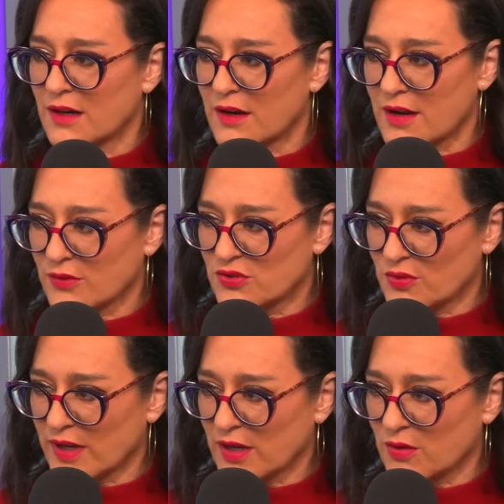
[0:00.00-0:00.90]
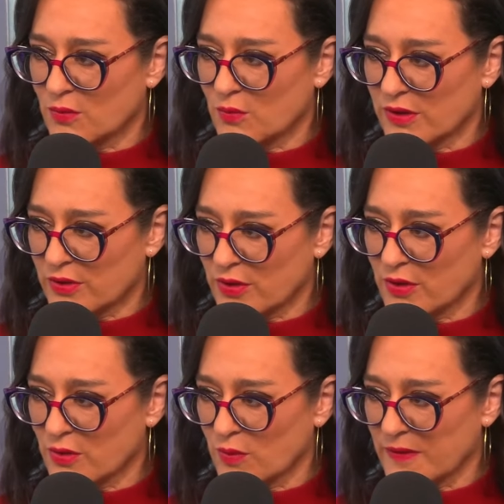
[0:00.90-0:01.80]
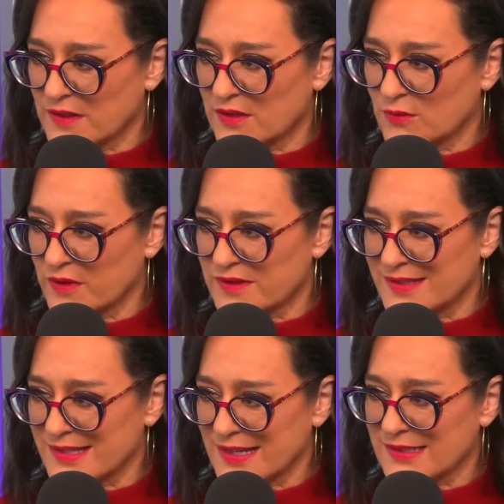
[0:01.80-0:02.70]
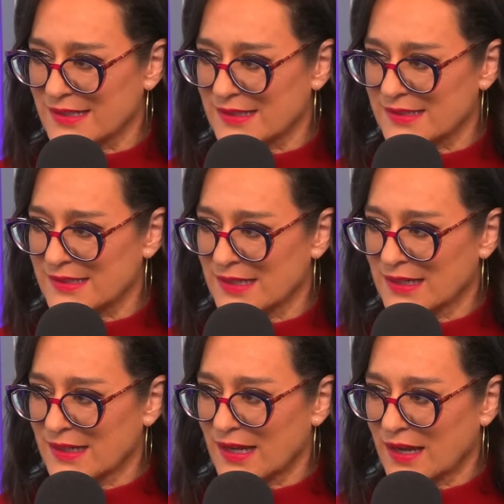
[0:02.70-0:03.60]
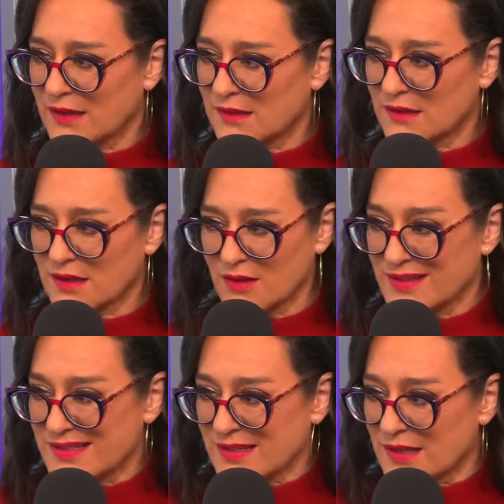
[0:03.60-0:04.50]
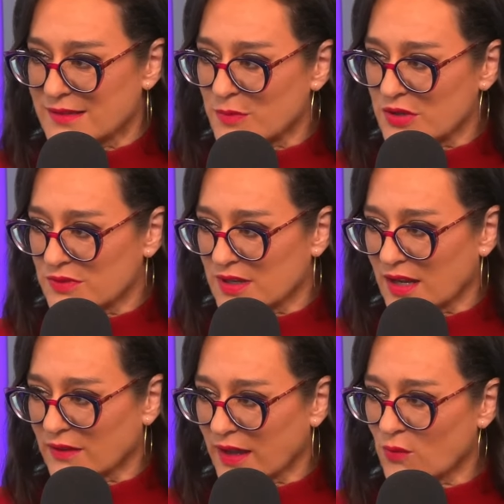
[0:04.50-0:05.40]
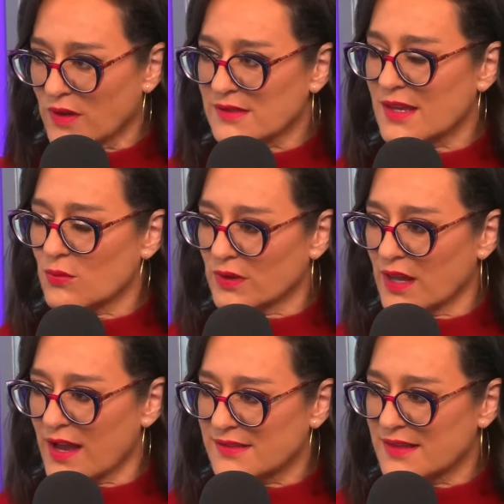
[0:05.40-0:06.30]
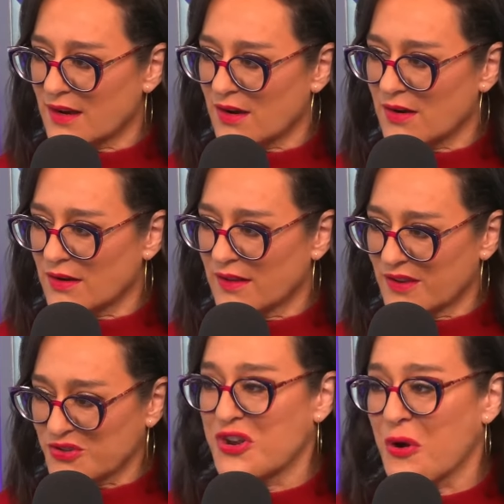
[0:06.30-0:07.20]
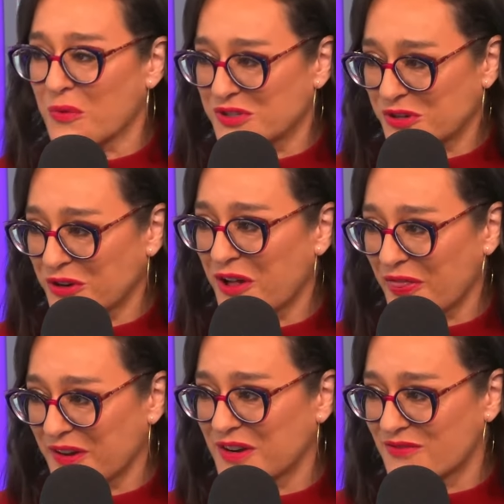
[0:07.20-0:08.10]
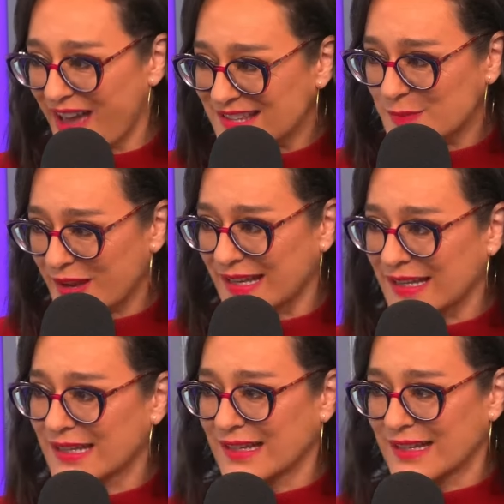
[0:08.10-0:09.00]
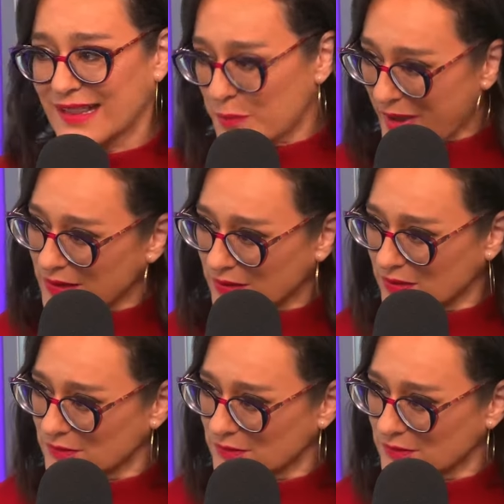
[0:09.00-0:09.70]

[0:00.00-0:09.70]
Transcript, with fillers: are now doing with her what they did with DeSantis. And you know, it's it's mutiny. Like once right. they realize there there's no return on right. their investment, they bail.